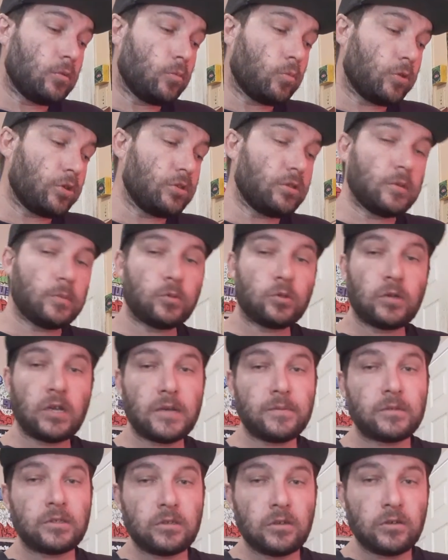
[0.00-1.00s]
one of them
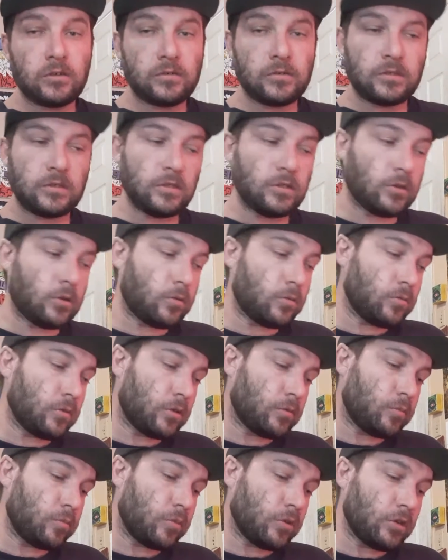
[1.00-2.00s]
trap songs you know
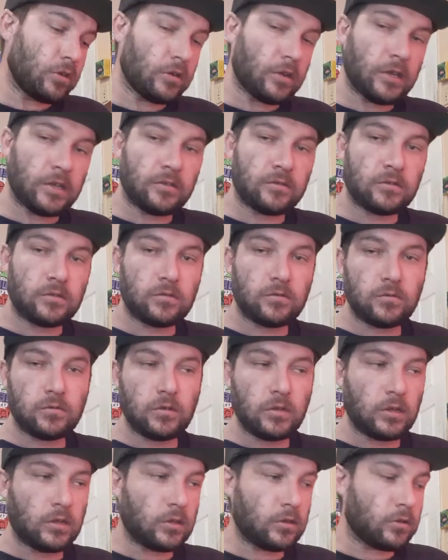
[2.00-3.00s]
everybody likes,
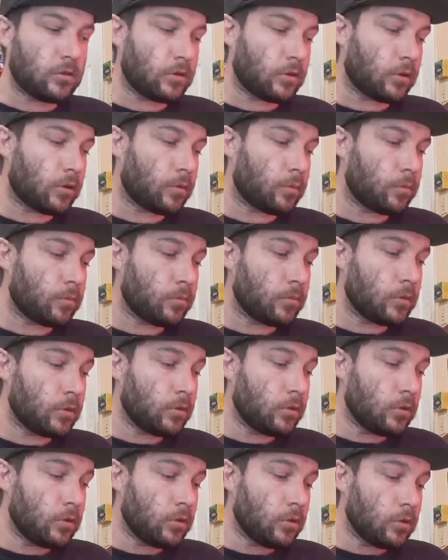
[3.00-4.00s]
and um,
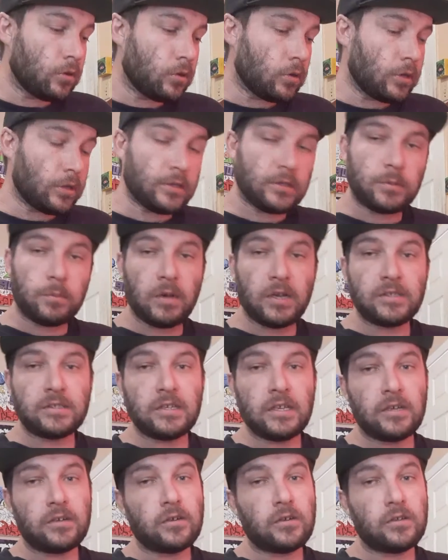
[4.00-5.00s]
it's my
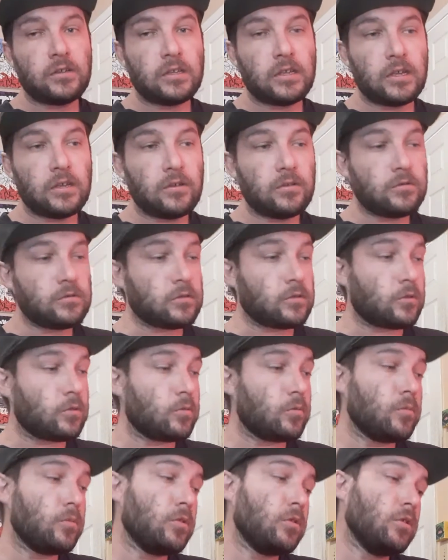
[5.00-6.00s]
take on that.
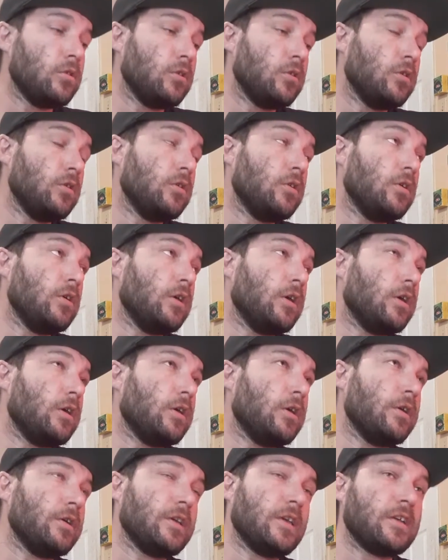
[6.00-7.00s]
So
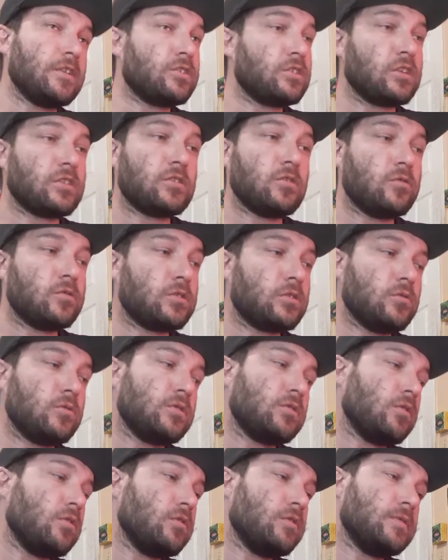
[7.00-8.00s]
uh, yeah, check those two
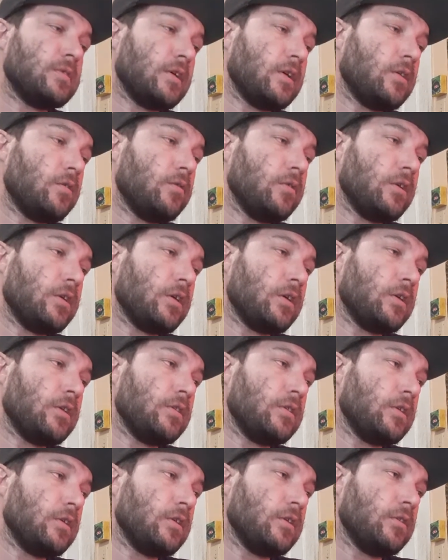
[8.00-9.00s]
songs out,
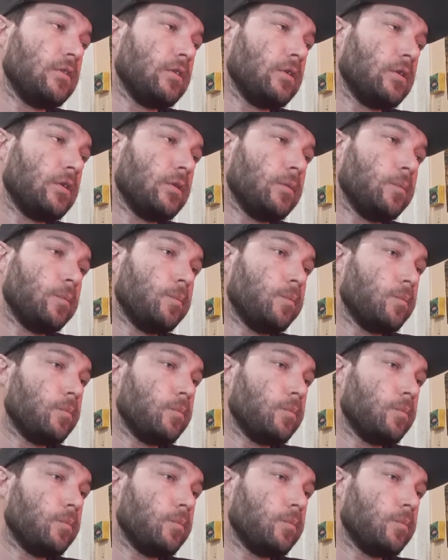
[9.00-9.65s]
and then um,